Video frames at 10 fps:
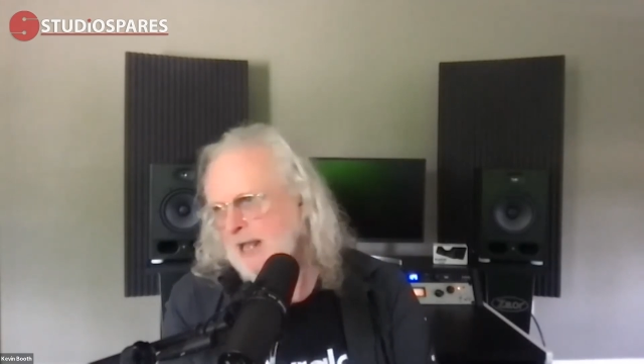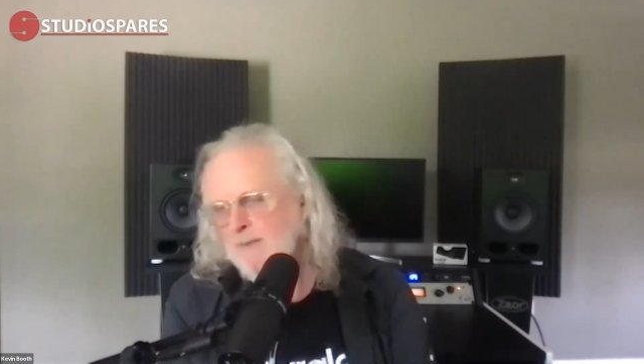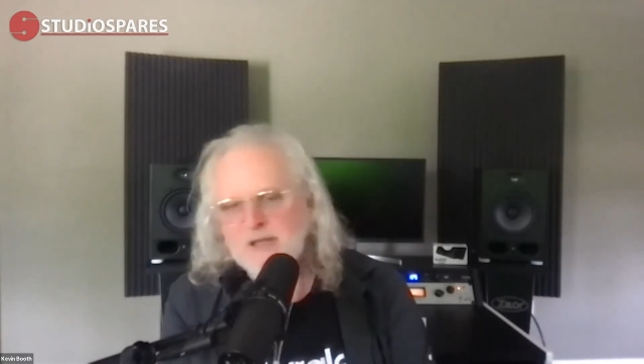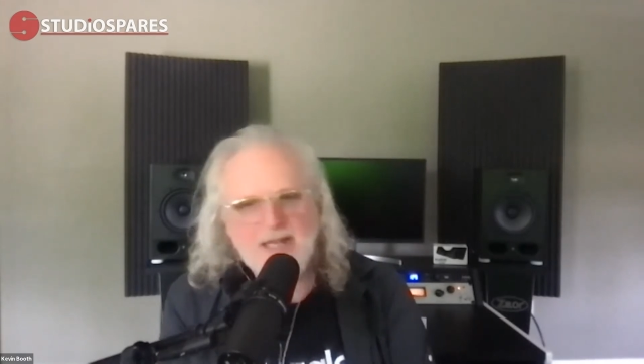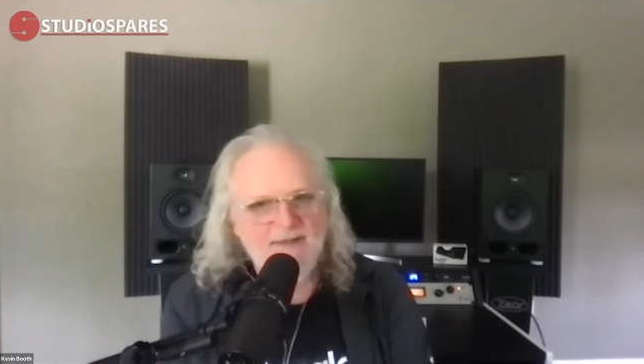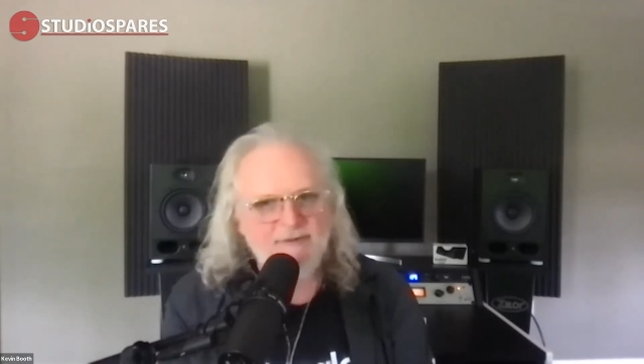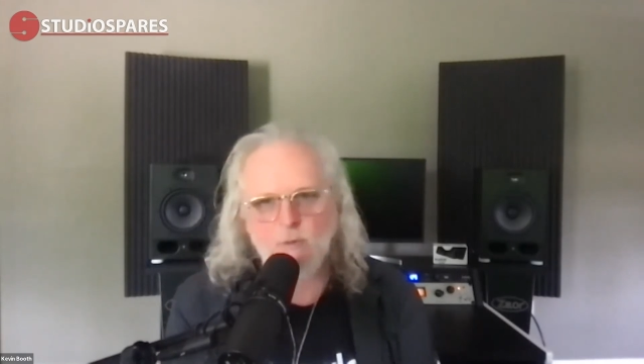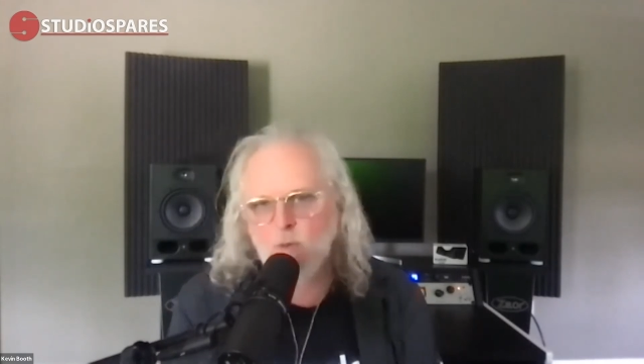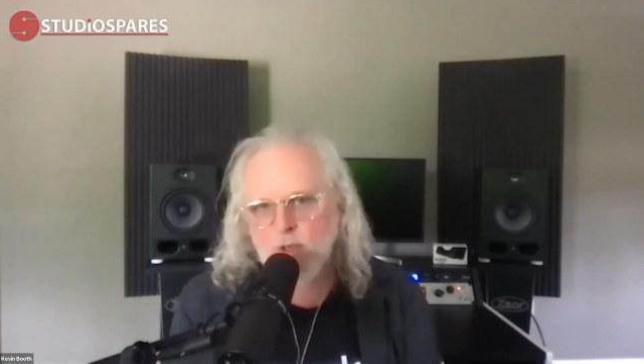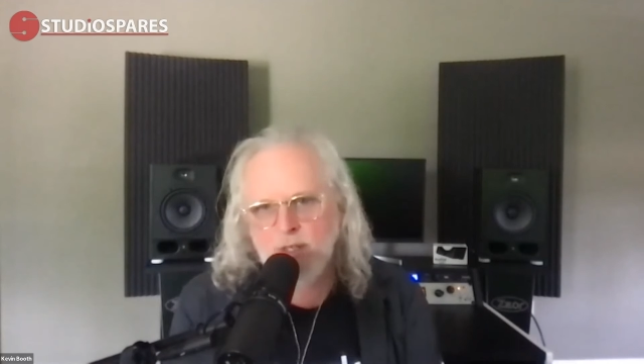MDF
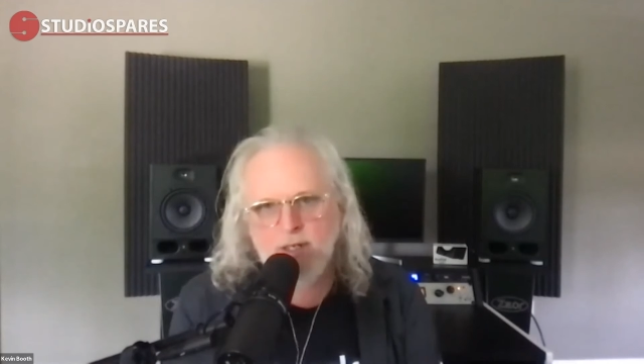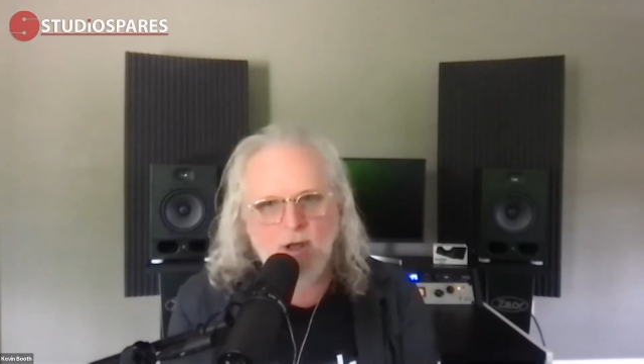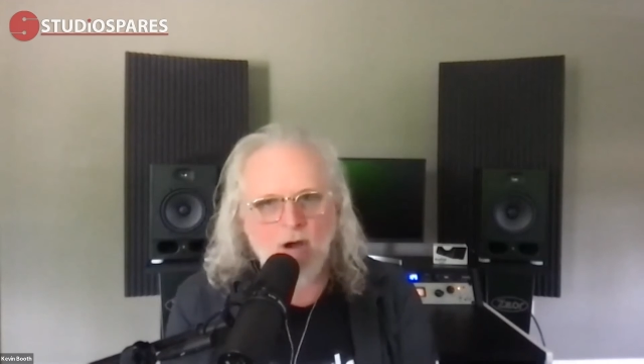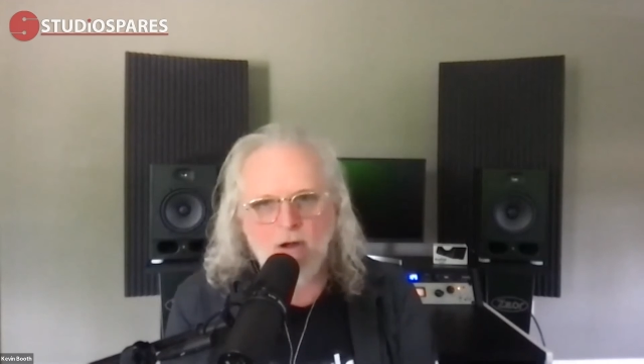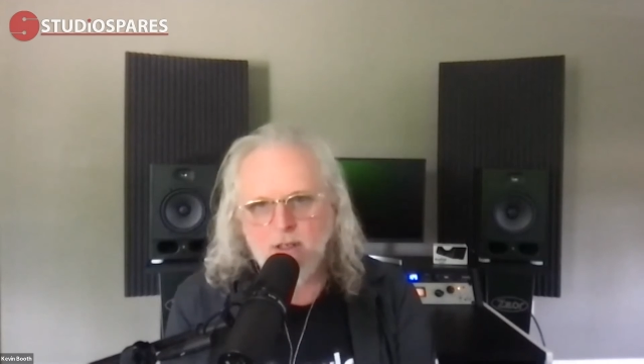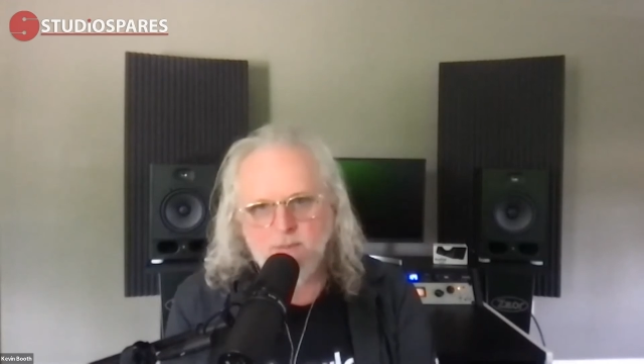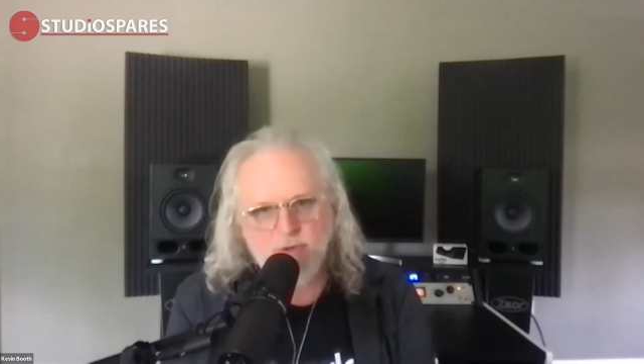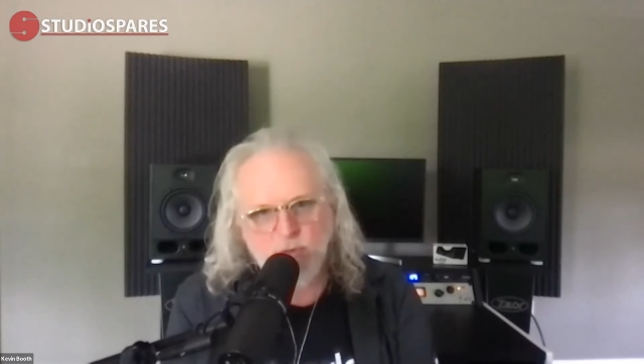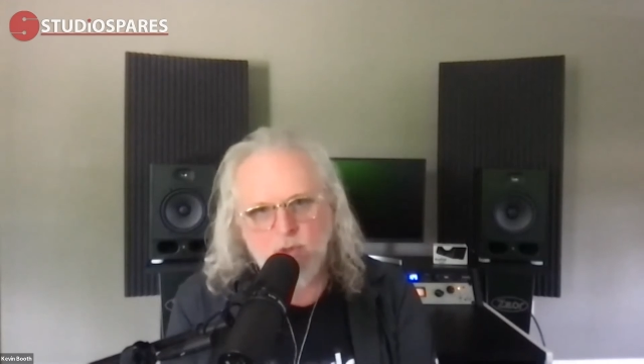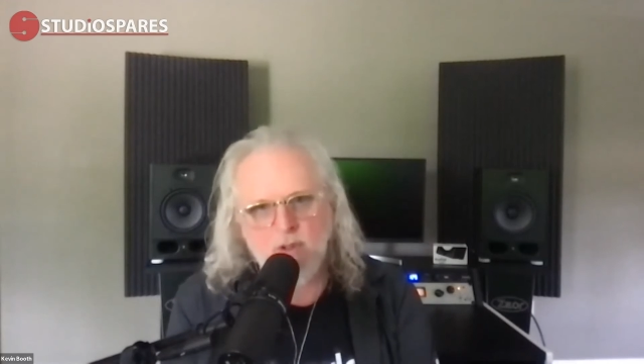and wood all
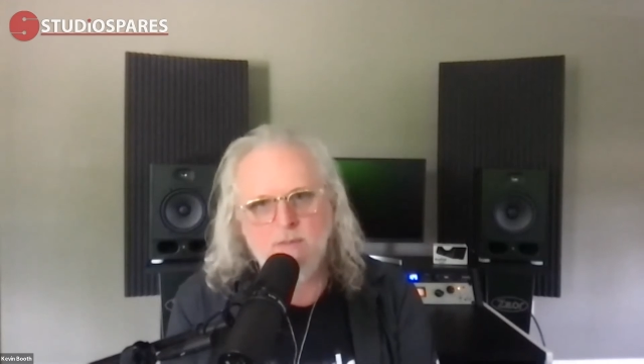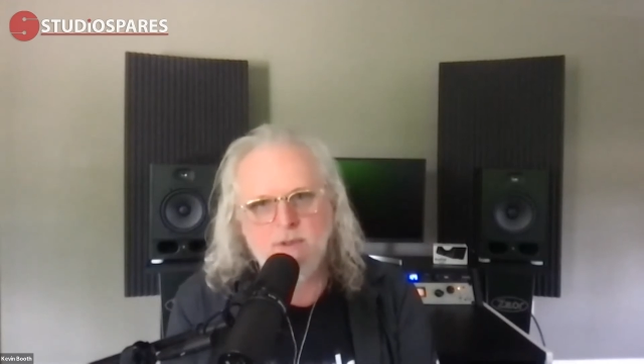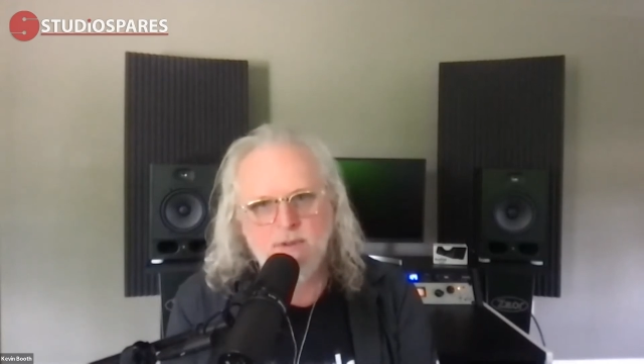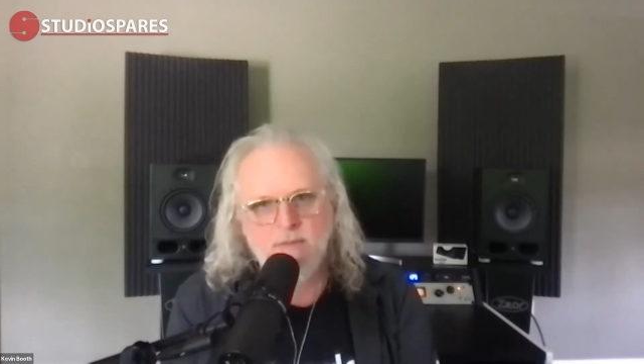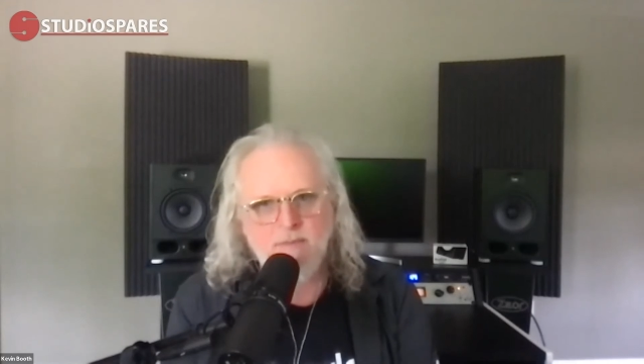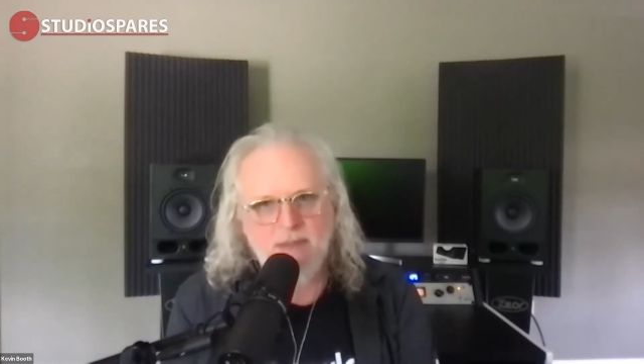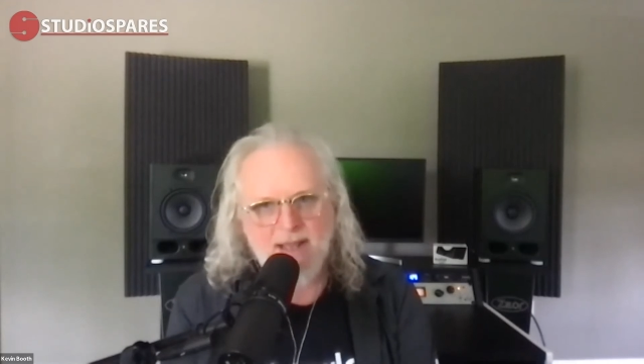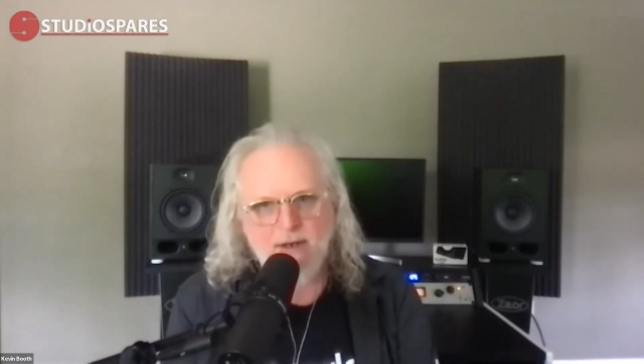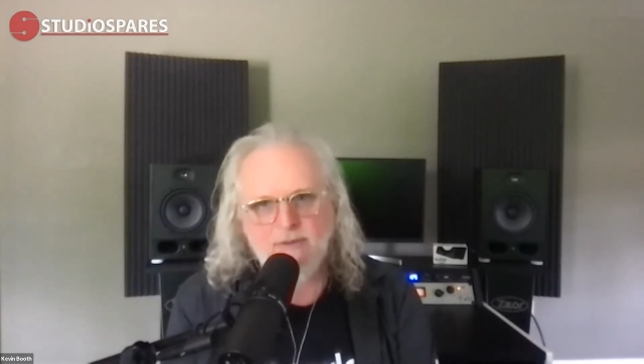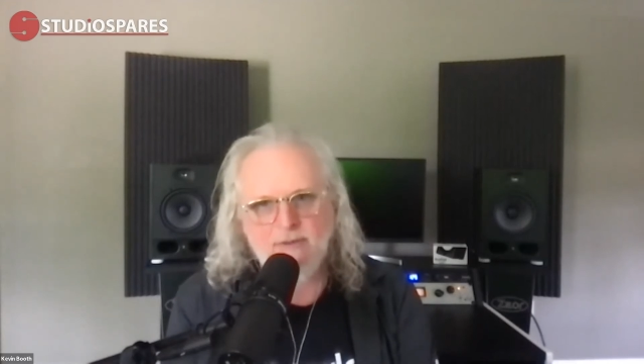absorb
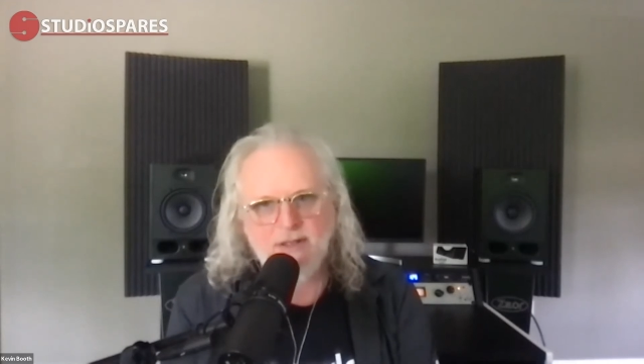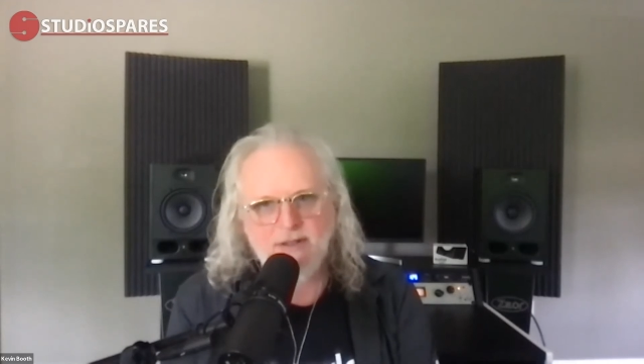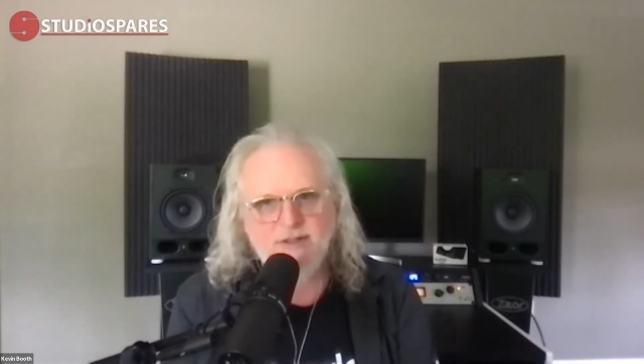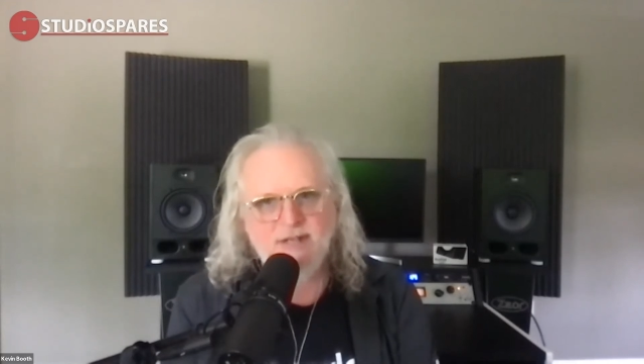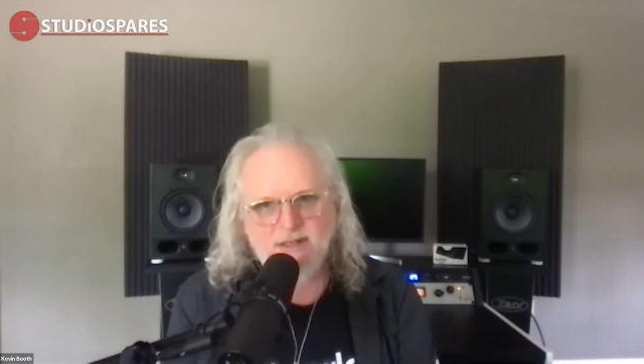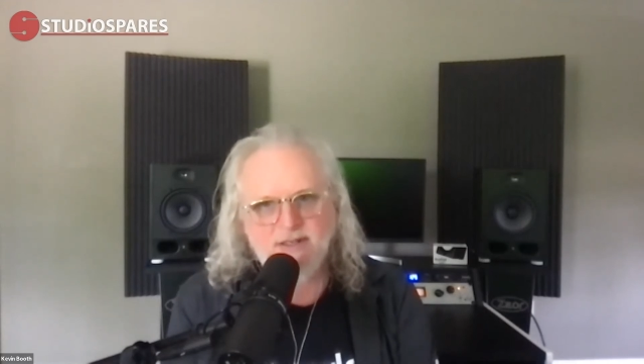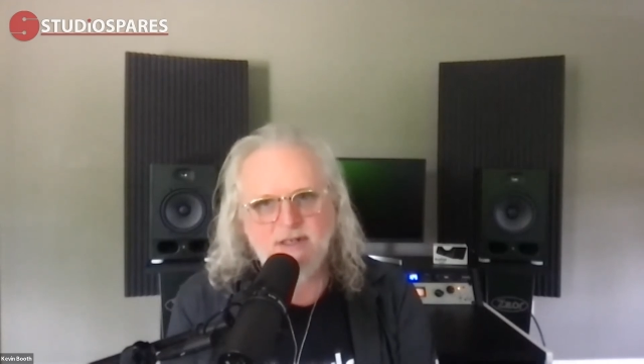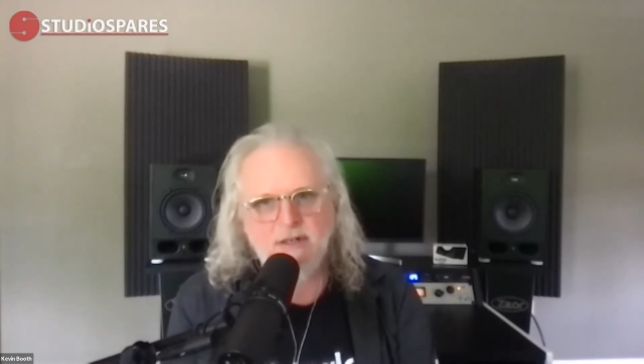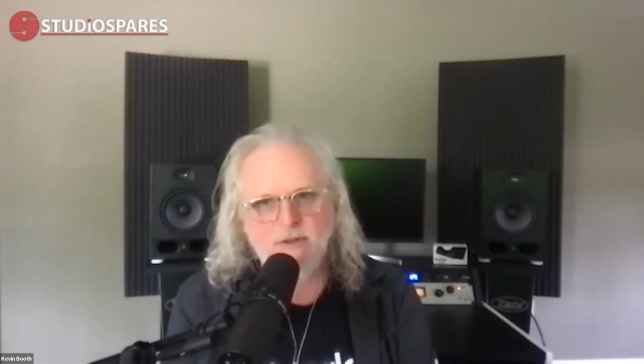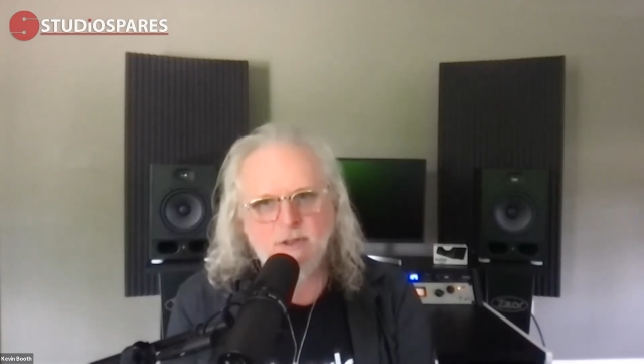better than say steel.